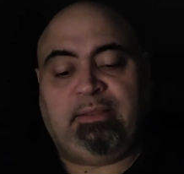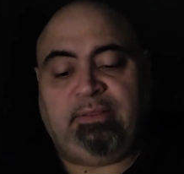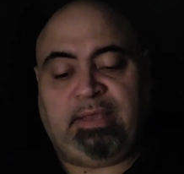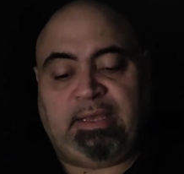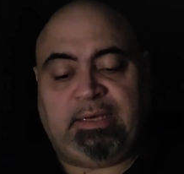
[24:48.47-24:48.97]

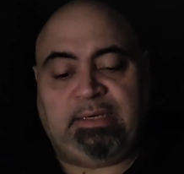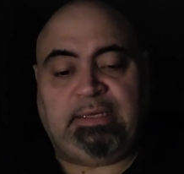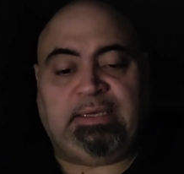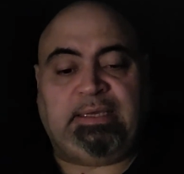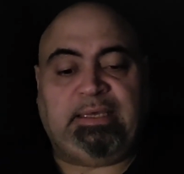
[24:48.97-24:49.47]
Then
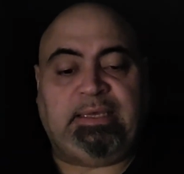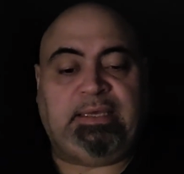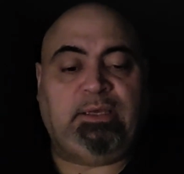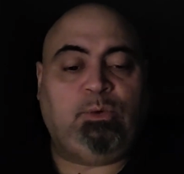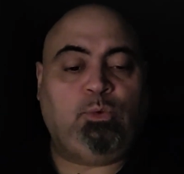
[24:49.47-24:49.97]

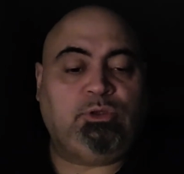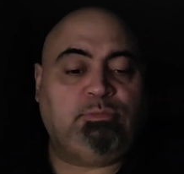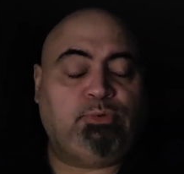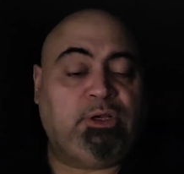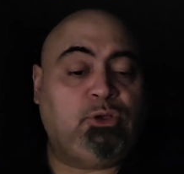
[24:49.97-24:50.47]
he will
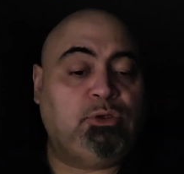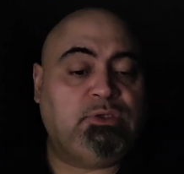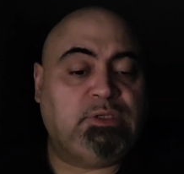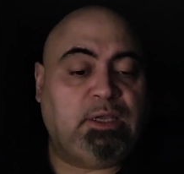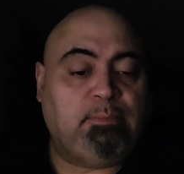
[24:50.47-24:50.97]
sprinkle
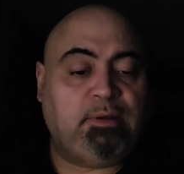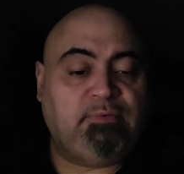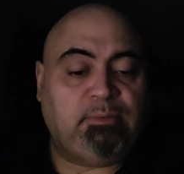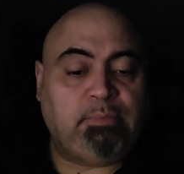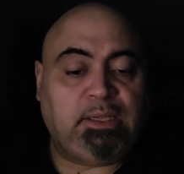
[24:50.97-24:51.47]
some of
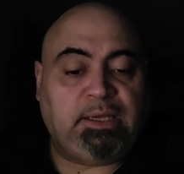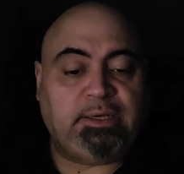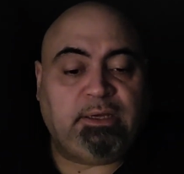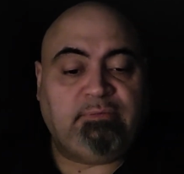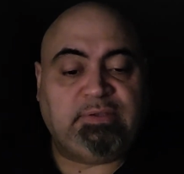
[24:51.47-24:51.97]
the blood
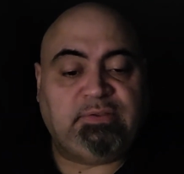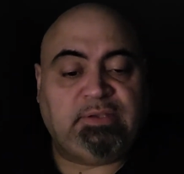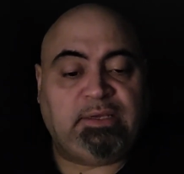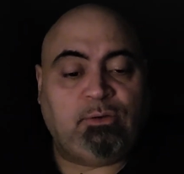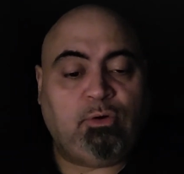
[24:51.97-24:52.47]
of the
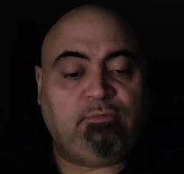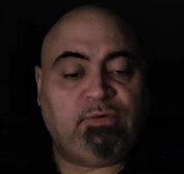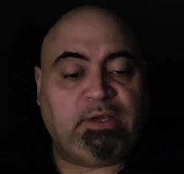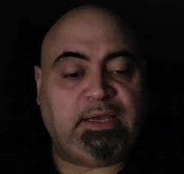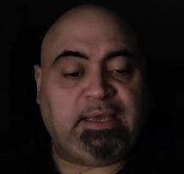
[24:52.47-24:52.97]
sin
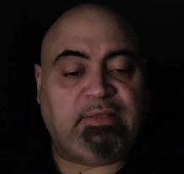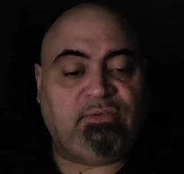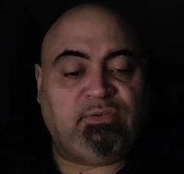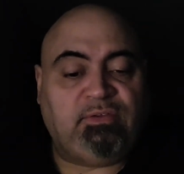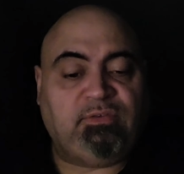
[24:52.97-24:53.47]
offering
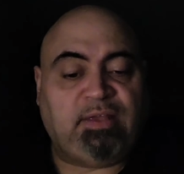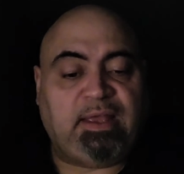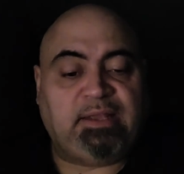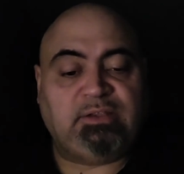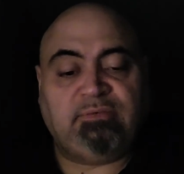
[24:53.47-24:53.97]
against the
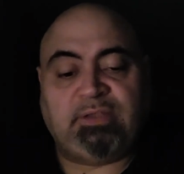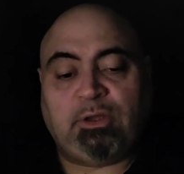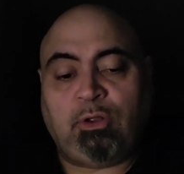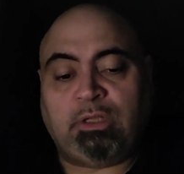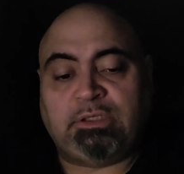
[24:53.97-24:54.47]
sides of the
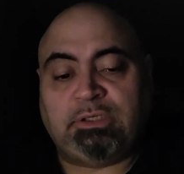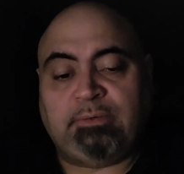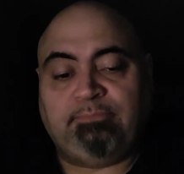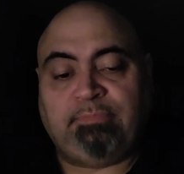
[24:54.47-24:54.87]
altar,